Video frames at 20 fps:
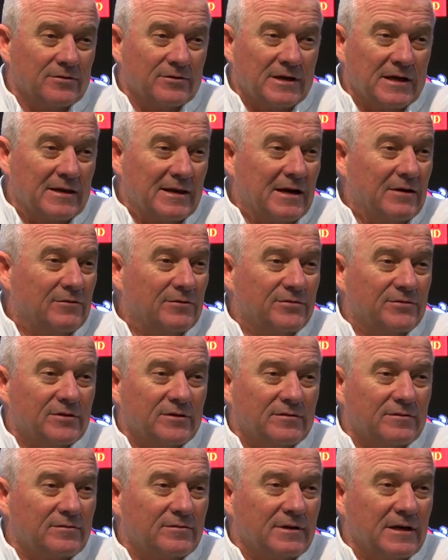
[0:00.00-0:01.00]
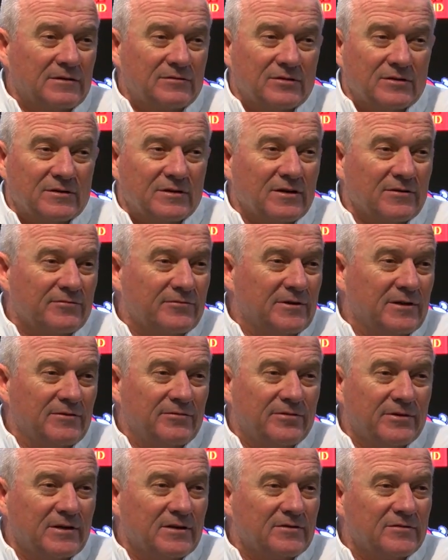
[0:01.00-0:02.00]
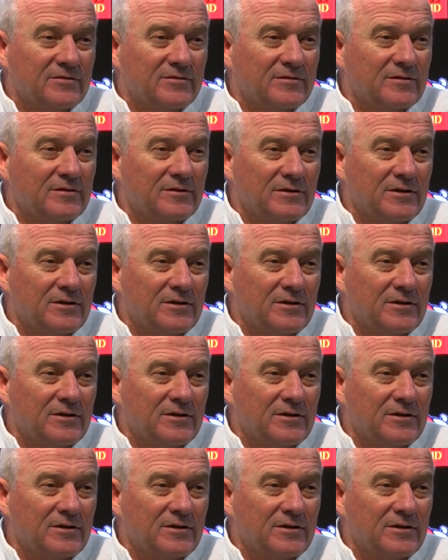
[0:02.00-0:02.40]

that's a tough defense.